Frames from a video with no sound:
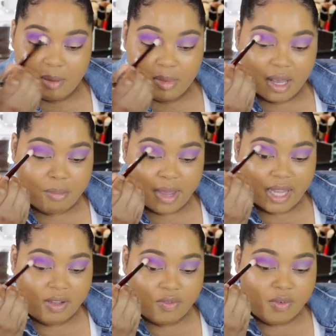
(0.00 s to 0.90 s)
but
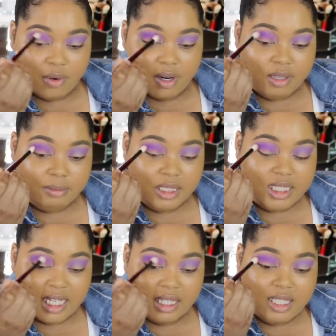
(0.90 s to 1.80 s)
back and forth I'm gonna
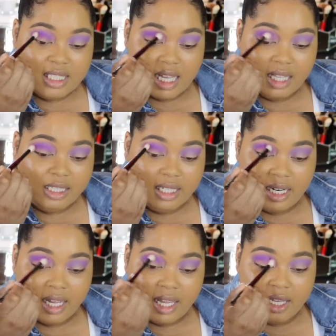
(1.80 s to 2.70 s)
take this
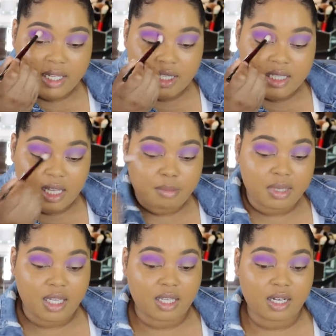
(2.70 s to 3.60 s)
color and I
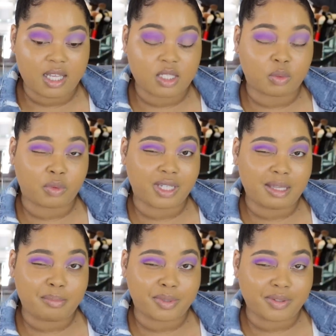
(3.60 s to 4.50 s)
mean it's
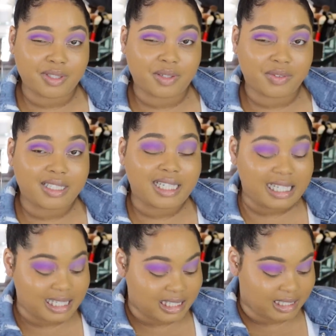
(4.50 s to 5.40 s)
really building really
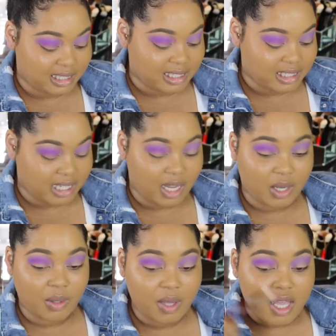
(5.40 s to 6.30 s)
easily
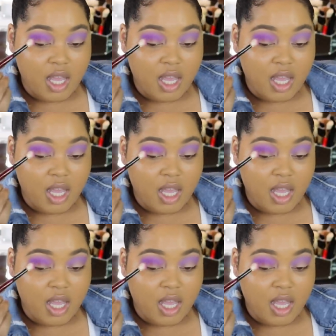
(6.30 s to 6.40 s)
so